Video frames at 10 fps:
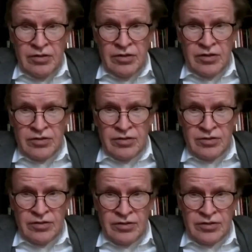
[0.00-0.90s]

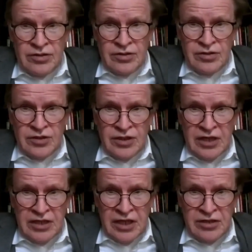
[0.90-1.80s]
There's a
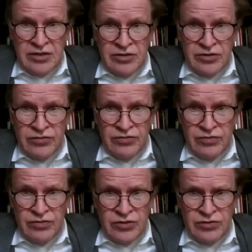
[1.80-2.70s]
nice anecdote
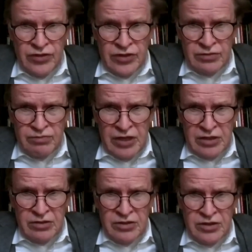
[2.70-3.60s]
of she first
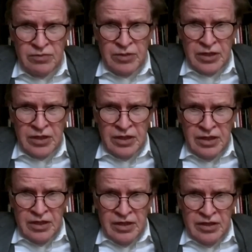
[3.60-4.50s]
met Greenspan
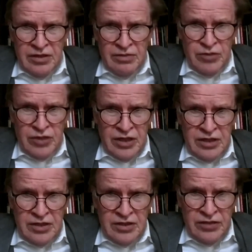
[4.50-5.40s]
in the
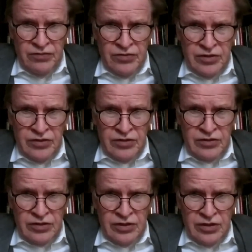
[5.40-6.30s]

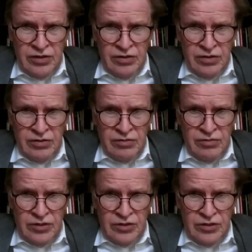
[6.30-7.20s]
mid-1970s
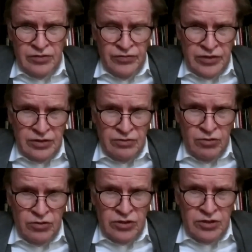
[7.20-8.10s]
when she visited
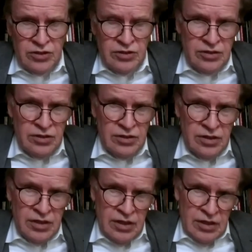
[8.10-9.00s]
Washington as
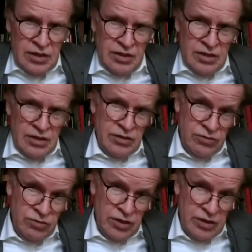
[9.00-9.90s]
the
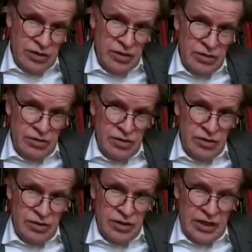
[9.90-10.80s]
newly
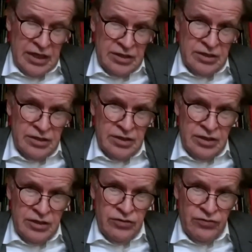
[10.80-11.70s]
elected
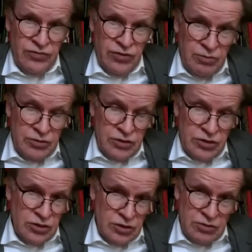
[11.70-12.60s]
leader of the
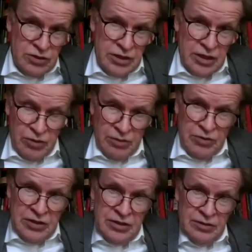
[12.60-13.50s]
opposition. She wasn't yet prime
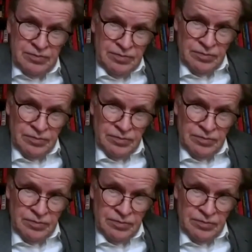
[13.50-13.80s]
minister.